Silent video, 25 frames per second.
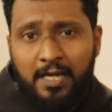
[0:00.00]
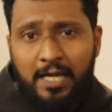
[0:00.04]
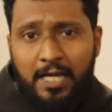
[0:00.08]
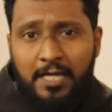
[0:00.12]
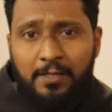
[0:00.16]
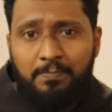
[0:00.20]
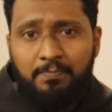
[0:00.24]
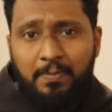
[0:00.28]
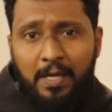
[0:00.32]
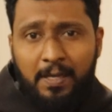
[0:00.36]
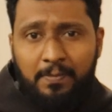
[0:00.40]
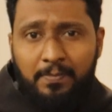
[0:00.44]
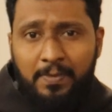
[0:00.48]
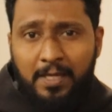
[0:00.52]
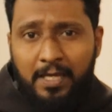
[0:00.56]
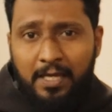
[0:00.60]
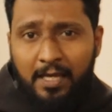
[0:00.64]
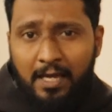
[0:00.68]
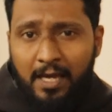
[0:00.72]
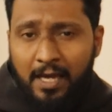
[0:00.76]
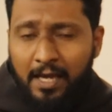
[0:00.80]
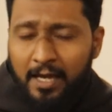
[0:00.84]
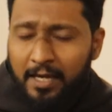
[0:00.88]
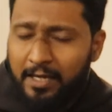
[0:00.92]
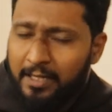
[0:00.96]
it may
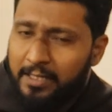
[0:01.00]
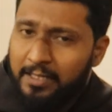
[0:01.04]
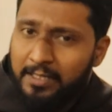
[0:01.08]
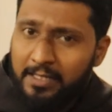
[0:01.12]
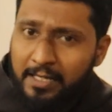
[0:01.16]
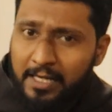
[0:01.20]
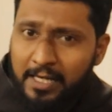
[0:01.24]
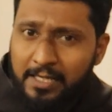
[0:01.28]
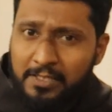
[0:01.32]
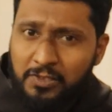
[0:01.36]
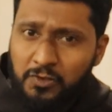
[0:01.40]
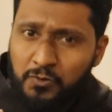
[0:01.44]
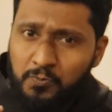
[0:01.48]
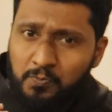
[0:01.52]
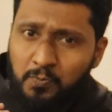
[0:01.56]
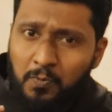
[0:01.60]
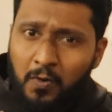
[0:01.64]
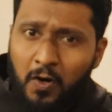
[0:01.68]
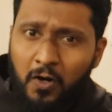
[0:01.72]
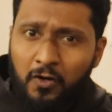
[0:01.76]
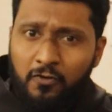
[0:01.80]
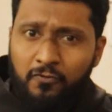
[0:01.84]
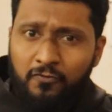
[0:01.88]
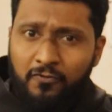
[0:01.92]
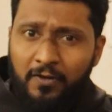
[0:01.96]
be in a
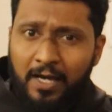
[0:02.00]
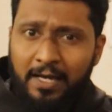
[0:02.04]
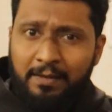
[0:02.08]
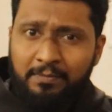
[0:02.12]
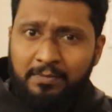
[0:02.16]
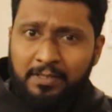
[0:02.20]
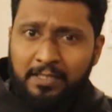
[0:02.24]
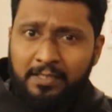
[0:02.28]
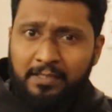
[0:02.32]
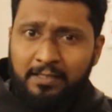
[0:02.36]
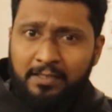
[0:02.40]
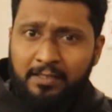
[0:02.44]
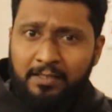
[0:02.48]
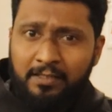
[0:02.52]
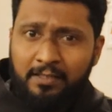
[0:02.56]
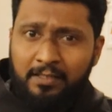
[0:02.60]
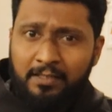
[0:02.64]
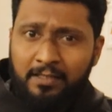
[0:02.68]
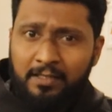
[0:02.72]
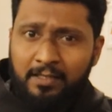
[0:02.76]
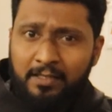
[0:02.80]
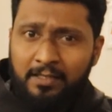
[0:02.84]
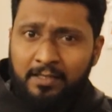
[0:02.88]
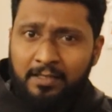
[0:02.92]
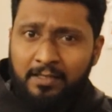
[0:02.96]
small family,
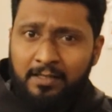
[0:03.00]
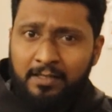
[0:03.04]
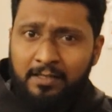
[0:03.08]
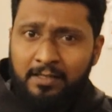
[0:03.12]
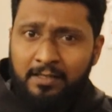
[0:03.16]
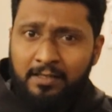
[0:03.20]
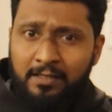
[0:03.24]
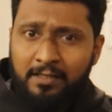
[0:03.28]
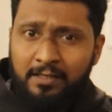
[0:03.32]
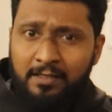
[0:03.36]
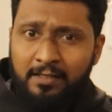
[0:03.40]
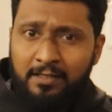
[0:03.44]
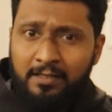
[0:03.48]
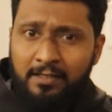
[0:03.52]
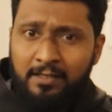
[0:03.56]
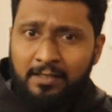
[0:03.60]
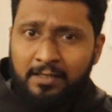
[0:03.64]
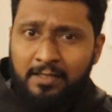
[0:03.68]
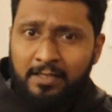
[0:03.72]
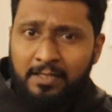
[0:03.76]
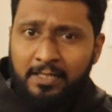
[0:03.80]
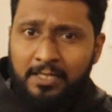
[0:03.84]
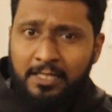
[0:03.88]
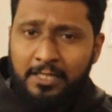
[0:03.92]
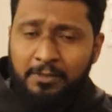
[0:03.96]

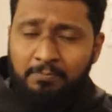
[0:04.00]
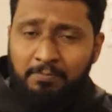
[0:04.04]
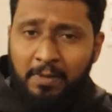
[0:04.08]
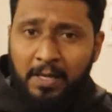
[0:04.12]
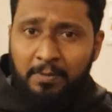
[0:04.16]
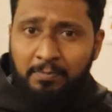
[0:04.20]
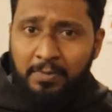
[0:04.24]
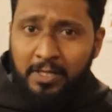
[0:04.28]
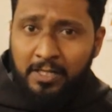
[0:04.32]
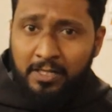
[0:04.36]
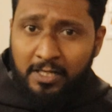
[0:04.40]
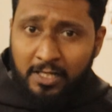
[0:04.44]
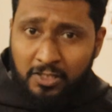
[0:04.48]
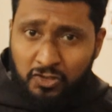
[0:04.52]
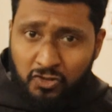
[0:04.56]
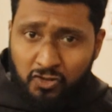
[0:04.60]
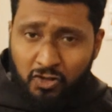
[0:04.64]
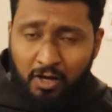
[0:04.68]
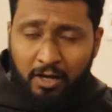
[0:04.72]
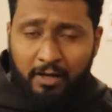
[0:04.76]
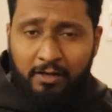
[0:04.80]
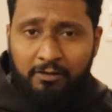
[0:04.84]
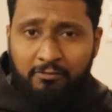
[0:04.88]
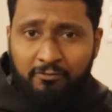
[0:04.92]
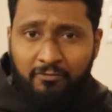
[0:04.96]
it may be in a
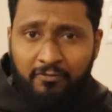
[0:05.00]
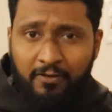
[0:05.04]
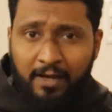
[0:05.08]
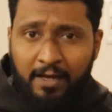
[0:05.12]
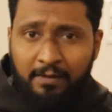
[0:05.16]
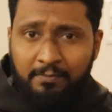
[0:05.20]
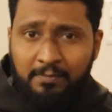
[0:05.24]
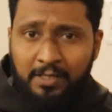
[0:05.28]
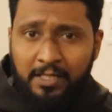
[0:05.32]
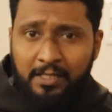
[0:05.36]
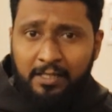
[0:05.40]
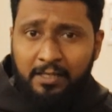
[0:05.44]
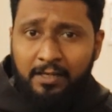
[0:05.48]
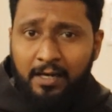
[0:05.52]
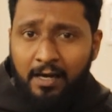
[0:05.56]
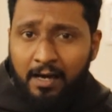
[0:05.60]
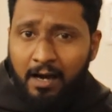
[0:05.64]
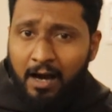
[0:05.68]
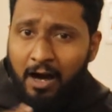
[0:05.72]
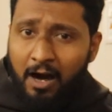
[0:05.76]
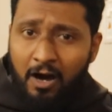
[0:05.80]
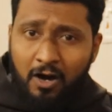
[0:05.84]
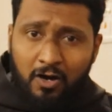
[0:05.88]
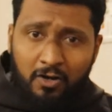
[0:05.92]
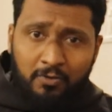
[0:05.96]
joint family,
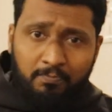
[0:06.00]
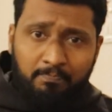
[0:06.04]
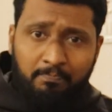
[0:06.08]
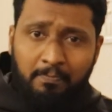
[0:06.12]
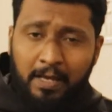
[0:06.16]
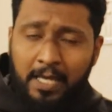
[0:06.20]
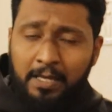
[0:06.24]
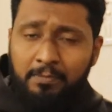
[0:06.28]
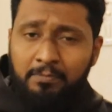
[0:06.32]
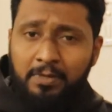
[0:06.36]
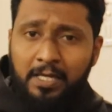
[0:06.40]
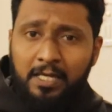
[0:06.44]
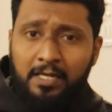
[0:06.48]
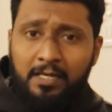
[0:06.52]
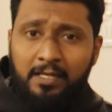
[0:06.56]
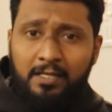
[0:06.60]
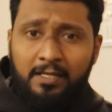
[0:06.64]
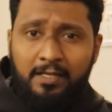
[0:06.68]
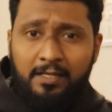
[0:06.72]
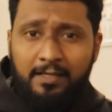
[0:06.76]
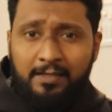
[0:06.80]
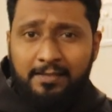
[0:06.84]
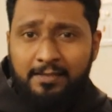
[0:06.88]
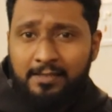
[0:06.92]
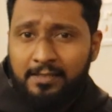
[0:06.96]
or maybe
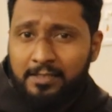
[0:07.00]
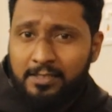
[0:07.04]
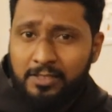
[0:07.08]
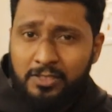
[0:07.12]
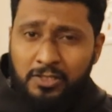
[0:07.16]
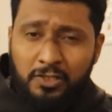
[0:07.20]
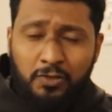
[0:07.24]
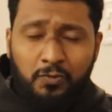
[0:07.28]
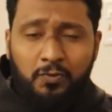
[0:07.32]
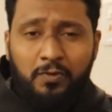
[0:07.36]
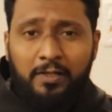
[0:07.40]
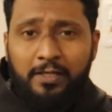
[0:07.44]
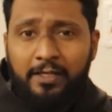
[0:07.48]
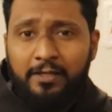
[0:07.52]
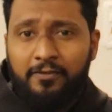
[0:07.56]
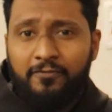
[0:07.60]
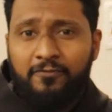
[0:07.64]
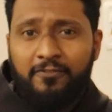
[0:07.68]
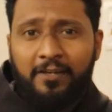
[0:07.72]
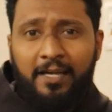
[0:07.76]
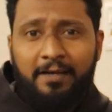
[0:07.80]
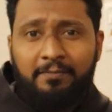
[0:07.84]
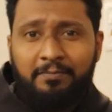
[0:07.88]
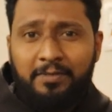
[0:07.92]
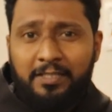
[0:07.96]
in a nuclear
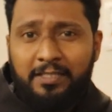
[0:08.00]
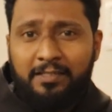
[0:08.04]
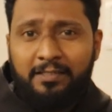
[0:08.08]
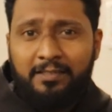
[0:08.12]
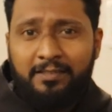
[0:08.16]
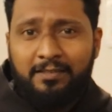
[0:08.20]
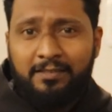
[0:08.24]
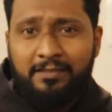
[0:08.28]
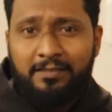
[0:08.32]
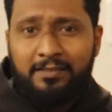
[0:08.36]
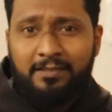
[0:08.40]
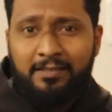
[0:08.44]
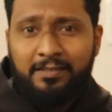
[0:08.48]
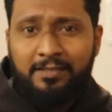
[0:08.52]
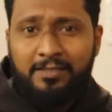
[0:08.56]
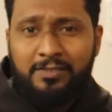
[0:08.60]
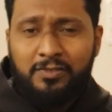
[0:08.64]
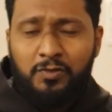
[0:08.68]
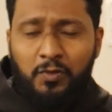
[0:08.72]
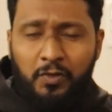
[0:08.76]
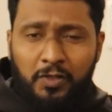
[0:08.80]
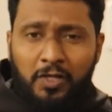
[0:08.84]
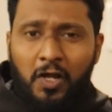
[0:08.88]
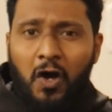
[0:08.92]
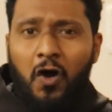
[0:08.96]
family.
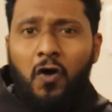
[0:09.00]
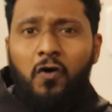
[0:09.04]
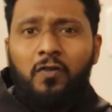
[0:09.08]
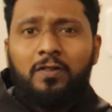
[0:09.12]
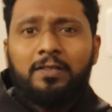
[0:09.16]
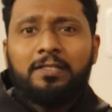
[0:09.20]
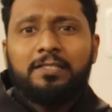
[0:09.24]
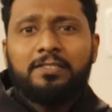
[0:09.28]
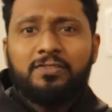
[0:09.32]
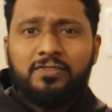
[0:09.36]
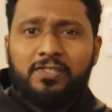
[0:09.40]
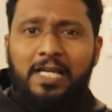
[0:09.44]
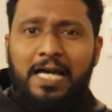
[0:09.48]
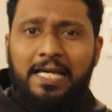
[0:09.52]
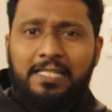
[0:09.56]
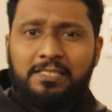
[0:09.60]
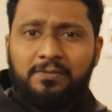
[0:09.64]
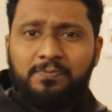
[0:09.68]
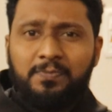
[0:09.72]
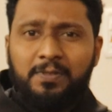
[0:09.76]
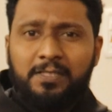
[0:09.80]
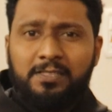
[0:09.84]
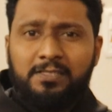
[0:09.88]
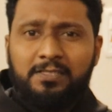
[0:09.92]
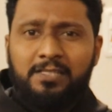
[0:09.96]
So in all these
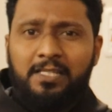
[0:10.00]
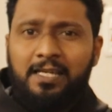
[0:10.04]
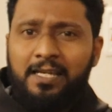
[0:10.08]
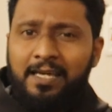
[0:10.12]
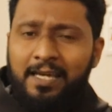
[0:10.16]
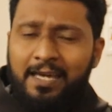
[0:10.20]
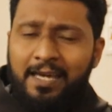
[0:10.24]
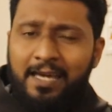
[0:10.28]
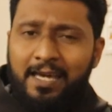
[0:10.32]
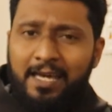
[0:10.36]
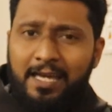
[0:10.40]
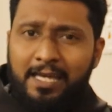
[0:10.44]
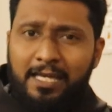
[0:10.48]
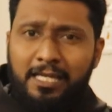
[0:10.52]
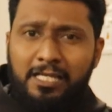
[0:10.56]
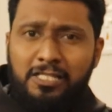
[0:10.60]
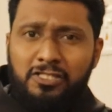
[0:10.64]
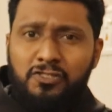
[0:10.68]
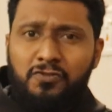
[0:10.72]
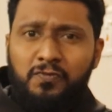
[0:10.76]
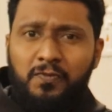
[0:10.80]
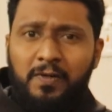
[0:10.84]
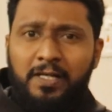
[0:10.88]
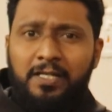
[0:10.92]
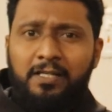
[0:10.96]
aspects,
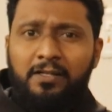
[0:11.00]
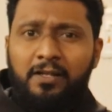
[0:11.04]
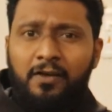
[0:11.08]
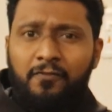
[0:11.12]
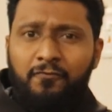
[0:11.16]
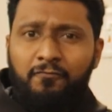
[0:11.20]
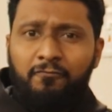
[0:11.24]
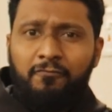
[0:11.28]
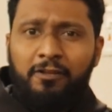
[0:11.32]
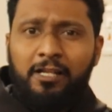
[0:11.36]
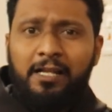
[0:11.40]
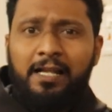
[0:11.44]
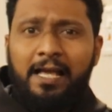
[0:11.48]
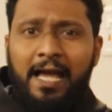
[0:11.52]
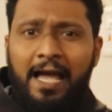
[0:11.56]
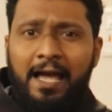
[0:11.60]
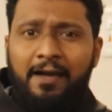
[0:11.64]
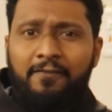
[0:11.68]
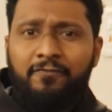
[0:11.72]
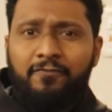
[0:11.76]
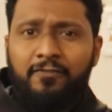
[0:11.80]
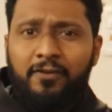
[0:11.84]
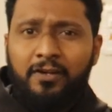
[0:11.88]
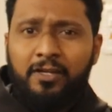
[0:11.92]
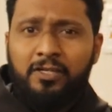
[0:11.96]
each one will
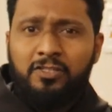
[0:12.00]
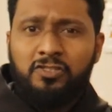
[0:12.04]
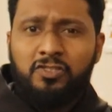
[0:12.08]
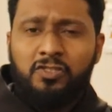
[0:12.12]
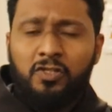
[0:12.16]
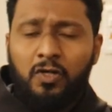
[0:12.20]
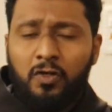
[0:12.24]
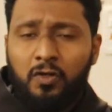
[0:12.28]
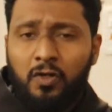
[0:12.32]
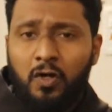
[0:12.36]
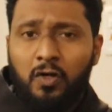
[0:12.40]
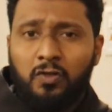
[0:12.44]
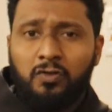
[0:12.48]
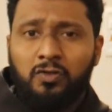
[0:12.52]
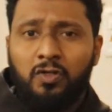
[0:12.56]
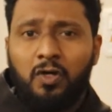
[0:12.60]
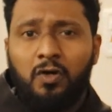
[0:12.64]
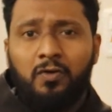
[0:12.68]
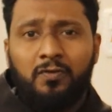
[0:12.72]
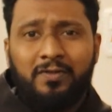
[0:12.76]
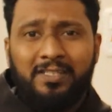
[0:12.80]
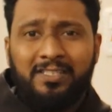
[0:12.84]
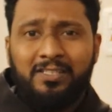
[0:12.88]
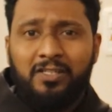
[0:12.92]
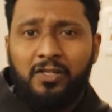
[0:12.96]
have his own
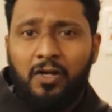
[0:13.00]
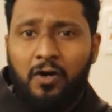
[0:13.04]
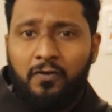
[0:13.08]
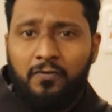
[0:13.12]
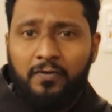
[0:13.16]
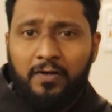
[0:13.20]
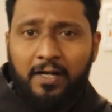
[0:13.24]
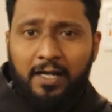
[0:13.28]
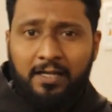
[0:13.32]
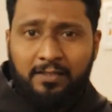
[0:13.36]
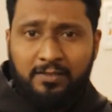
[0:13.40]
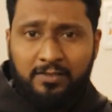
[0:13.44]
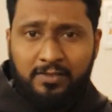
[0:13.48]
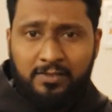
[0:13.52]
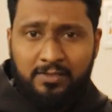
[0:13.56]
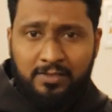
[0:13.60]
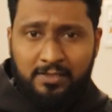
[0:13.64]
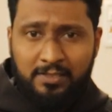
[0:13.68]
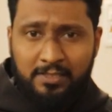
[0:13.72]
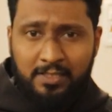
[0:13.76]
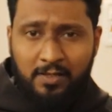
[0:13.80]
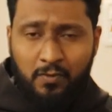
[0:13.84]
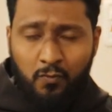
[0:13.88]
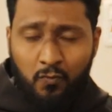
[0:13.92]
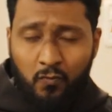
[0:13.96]
authority over
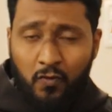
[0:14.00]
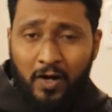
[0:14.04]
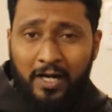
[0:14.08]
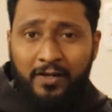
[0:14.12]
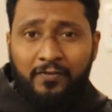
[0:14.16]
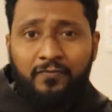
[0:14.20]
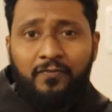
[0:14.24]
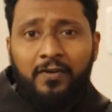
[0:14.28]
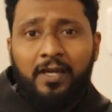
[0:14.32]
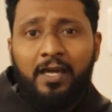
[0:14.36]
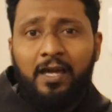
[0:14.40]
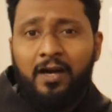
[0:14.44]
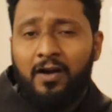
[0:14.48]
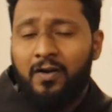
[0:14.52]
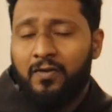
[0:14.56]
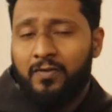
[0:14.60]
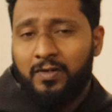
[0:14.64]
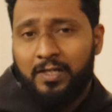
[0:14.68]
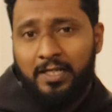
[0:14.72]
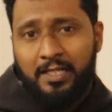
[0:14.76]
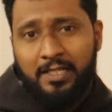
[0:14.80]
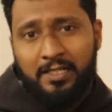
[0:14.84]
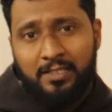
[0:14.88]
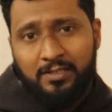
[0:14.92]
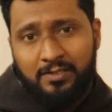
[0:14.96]
others, one way or
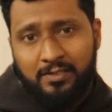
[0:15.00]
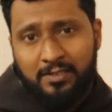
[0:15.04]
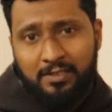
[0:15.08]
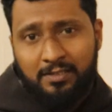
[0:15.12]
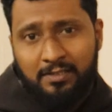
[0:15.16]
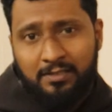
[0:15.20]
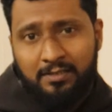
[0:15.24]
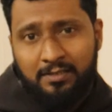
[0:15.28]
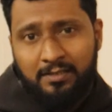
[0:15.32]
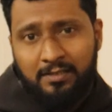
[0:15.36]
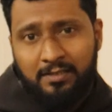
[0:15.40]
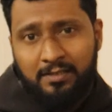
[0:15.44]
another.